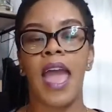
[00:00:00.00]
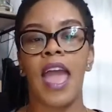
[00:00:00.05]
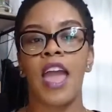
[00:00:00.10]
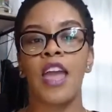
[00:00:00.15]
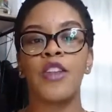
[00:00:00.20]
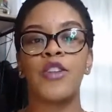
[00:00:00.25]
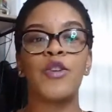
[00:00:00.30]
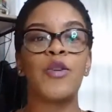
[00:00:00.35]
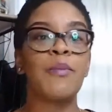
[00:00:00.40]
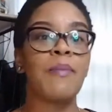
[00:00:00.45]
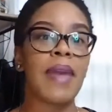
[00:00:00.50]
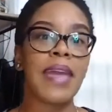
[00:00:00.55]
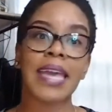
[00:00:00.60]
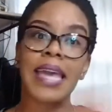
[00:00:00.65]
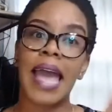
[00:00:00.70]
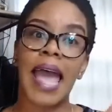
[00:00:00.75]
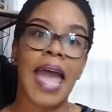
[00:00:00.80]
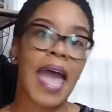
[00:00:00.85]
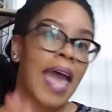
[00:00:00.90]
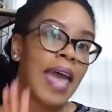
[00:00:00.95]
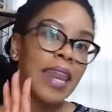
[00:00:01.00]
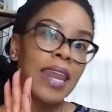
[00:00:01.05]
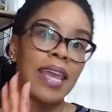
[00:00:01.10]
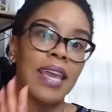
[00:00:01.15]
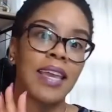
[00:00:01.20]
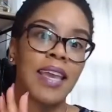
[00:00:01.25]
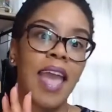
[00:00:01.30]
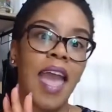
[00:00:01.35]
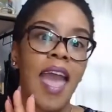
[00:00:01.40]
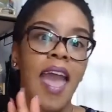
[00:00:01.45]
and you make a
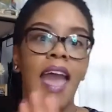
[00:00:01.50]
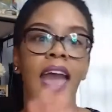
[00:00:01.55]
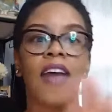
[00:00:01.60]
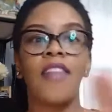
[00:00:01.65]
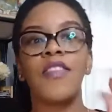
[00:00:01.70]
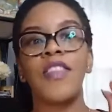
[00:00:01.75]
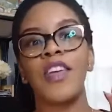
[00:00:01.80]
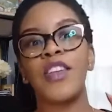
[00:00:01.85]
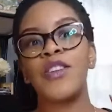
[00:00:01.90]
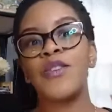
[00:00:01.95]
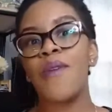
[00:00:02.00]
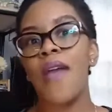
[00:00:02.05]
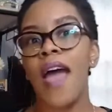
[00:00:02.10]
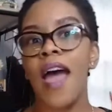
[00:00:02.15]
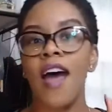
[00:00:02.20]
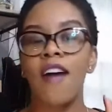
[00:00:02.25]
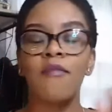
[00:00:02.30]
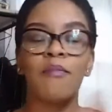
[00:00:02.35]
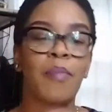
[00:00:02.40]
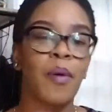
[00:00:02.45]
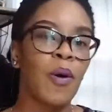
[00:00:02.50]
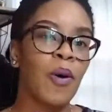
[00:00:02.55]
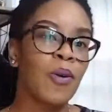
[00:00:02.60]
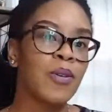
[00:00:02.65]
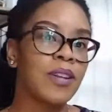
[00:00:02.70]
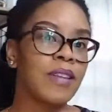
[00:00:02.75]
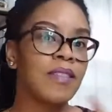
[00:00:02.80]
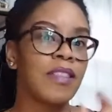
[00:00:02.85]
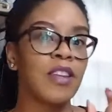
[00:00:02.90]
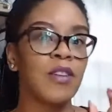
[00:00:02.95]
heading and then you have
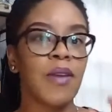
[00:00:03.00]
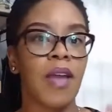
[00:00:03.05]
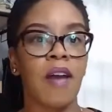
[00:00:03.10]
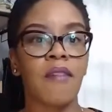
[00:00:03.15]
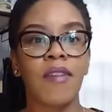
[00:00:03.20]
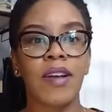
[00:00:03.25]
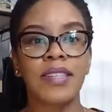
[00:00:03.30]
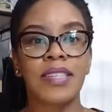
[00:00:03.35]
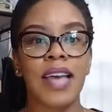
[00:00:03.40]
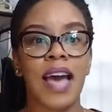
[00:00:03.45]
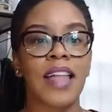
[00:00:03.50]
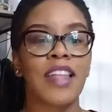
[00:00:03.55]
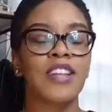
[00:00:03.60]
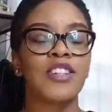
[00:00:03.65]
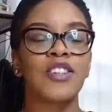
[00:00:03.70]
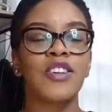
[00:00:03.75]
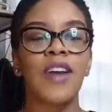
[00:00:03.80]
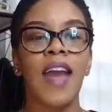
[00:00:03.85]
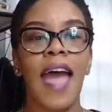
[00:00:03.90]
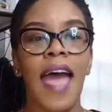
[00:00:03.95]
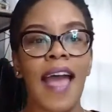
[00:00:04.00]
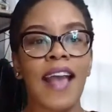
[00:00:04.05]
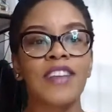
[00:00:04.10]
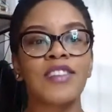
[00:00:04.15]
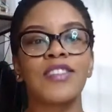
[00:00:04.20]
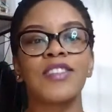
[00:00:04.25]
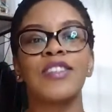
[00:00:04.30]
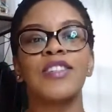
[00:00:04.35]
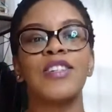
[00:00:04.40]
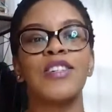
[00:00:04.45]
bold and then you have italics, you're
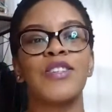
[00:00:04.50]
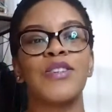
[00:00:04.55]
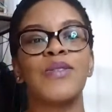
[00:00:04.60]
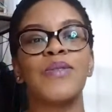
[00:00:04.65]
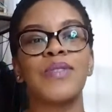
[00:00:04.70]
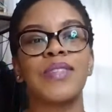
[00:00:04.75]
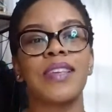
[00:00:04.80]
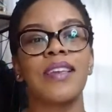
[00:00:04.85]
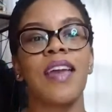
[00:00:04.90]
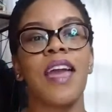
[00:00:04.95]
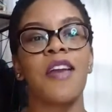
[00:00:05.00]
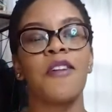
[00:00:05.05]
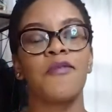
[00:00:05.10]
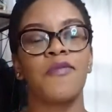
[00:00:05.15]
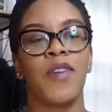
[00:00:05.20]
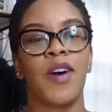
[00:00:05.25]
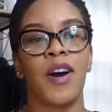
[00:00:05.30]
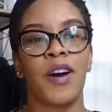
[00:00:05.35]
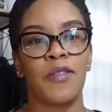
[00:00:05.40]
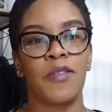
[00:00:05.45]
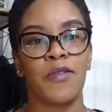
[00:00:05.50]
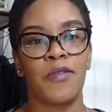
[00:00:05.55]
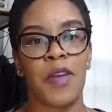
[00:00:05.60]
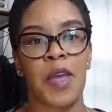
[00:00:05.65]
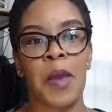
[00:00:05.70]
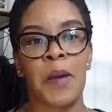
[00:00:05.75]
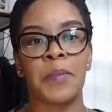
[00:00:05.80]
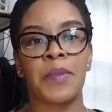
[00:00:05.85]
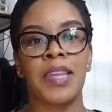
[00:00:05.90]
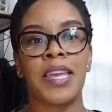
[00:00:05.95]
actually using a font
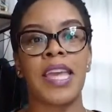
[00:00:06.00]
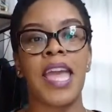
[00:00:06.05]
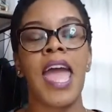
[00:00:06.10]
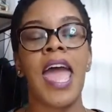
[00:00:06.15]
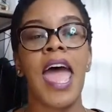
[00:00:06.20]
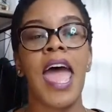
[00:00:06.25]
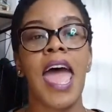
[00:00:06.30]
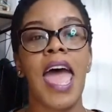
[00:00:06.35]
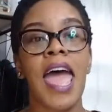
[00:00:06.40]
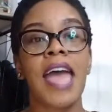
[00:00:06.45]
family.